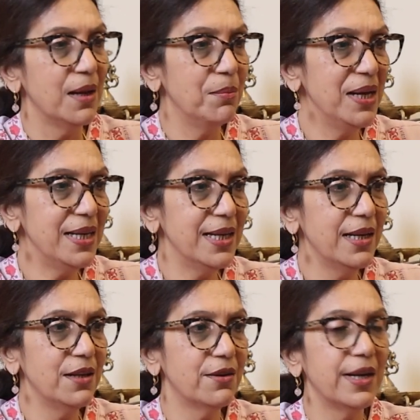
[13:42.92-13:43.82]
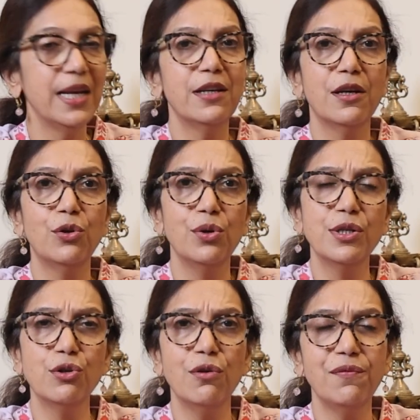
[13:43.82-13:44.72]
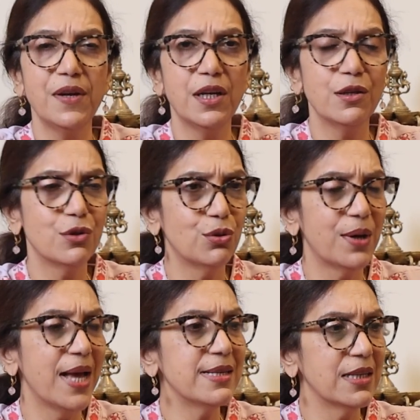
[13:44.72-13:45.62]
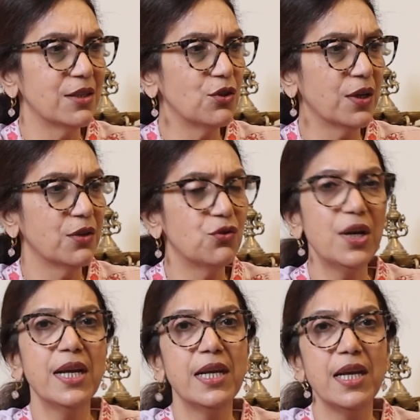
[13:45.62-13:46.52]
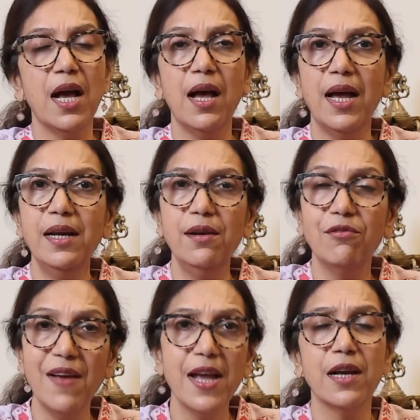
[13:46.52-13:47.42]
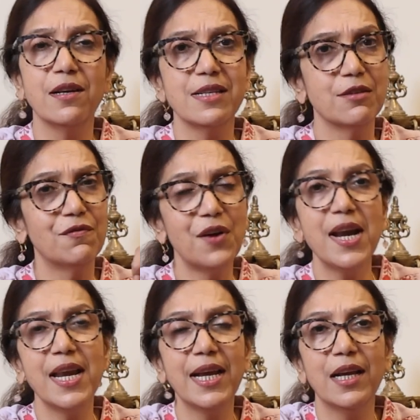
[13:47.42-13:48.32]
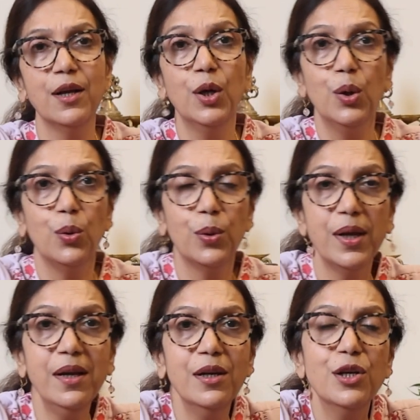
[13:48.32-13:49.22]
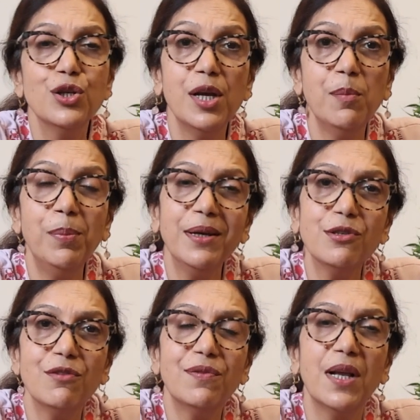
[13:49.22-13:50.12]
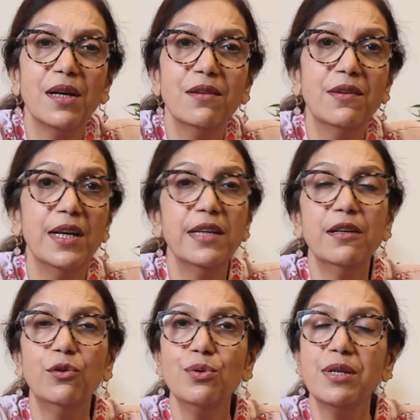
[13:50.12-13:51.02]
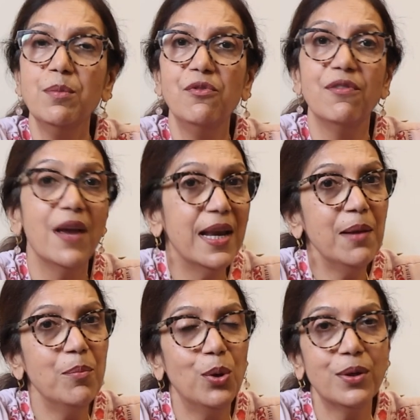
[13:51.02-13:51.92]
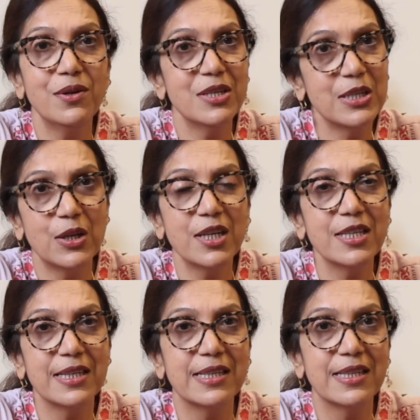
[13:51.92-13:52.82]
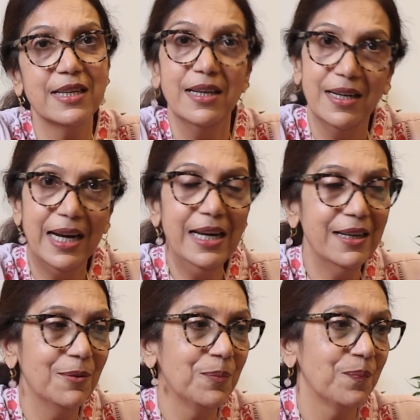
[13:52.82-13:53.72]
Medially related to esophagus, thoracic duct, trachea and vagus, phrenic. Okay, so apex of lung is related to some very important structures, right?